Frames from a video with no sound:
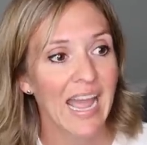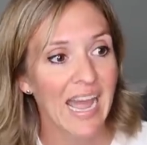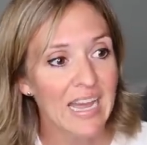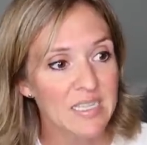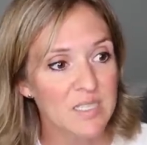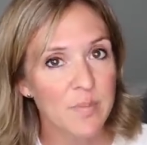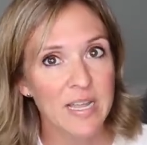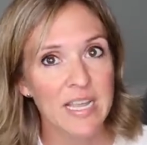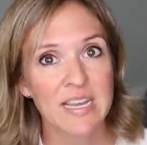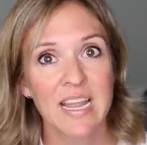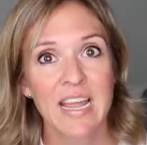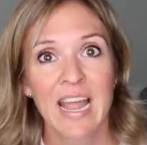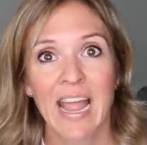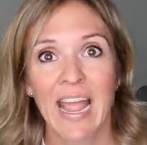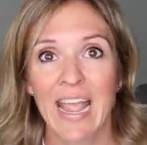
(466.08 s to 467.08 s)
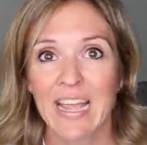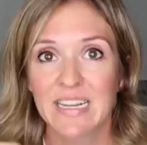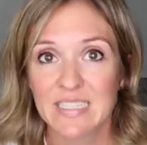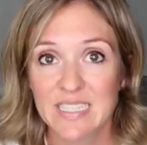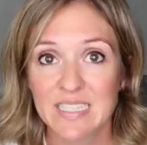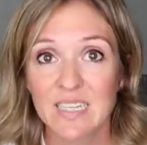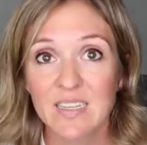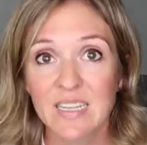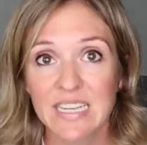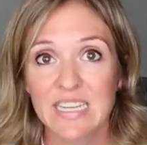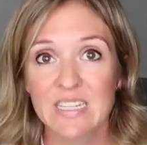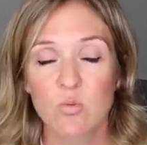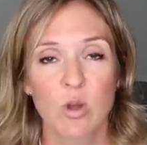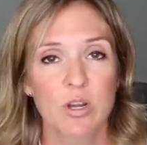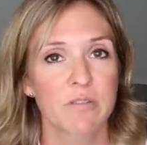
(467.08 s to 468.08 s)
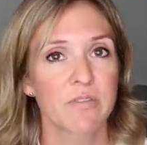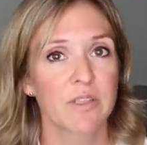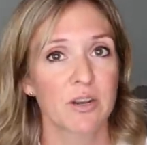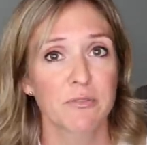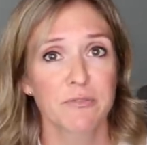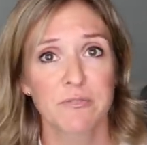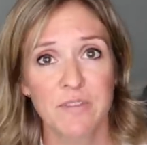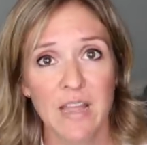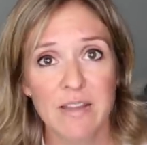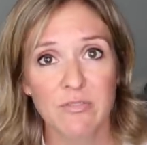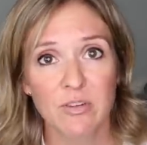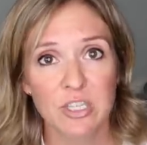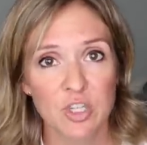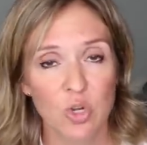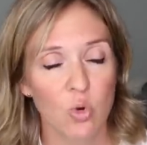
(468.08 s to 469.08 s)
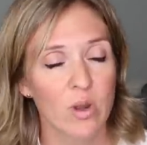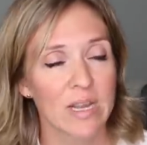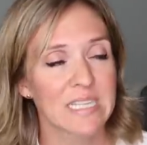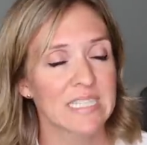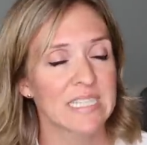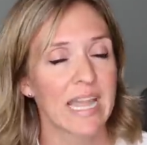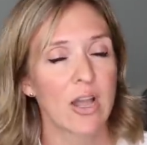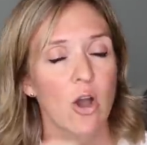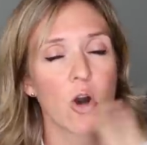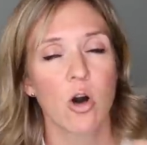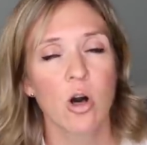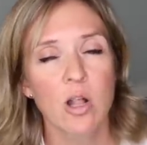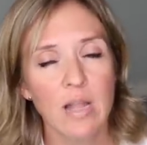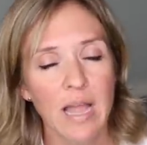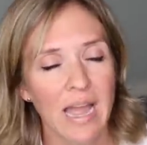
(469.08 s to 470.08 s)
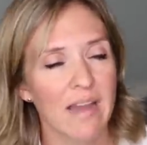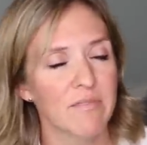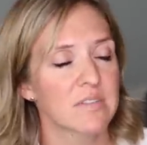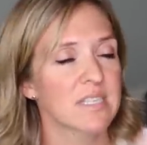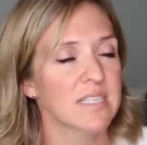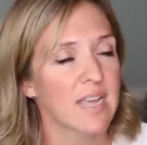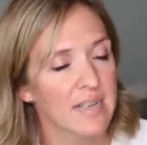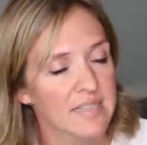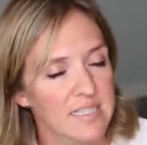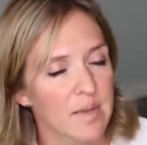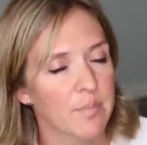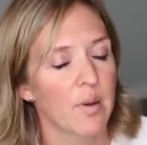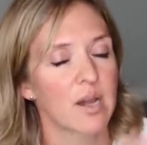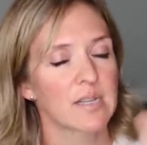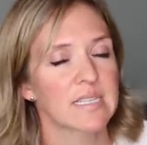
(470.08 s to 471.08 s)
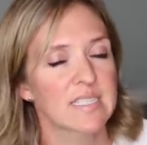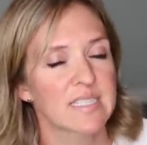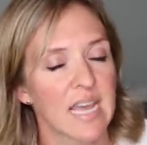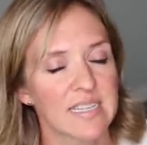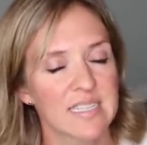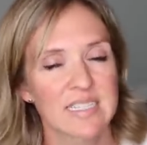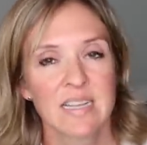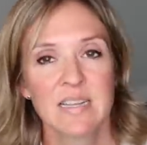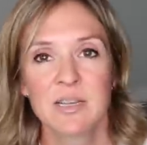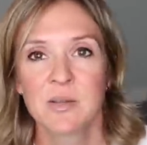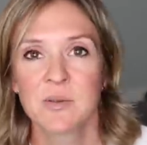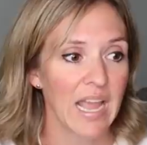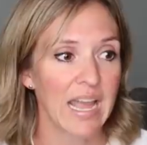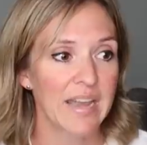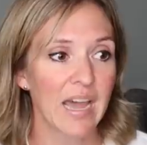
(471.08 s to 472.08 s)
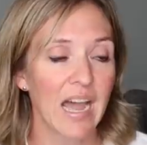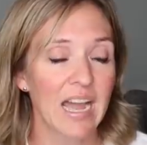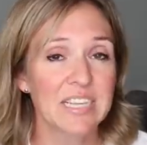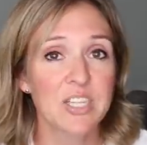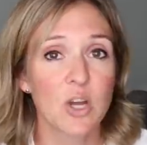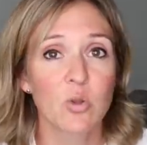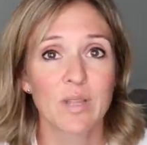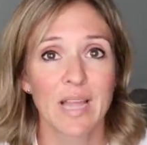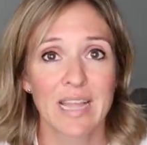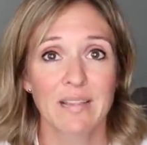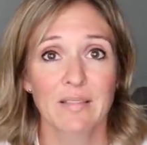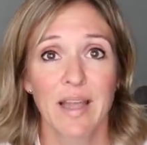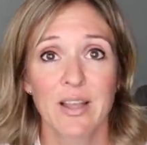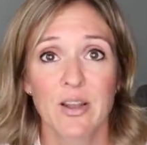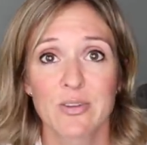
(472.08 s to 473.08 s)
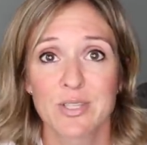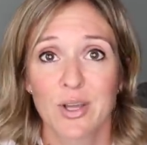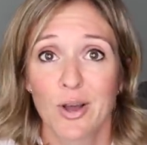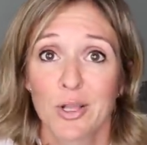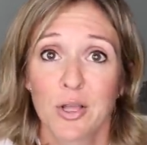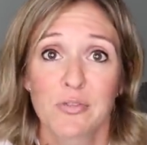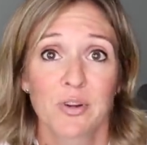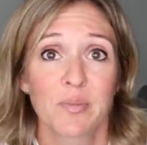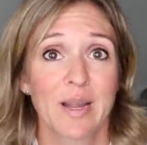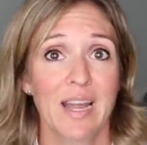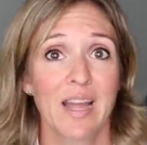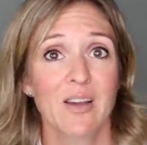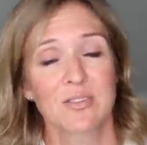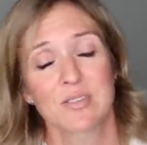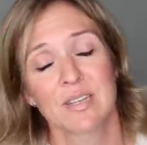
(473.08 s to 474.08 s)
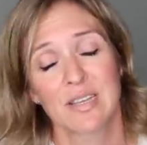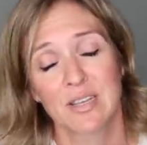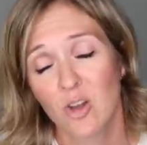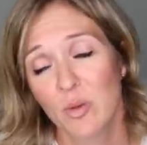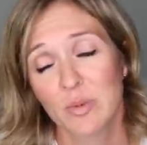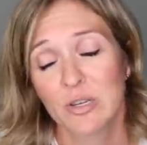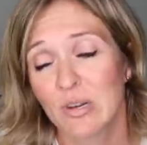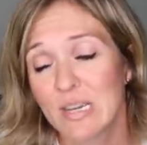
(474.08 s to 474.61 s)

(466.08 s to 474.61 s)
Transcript: has been and still is one of their favorite toys. They all have sets upon sets, and I don't like Legos all over my house. Like, call me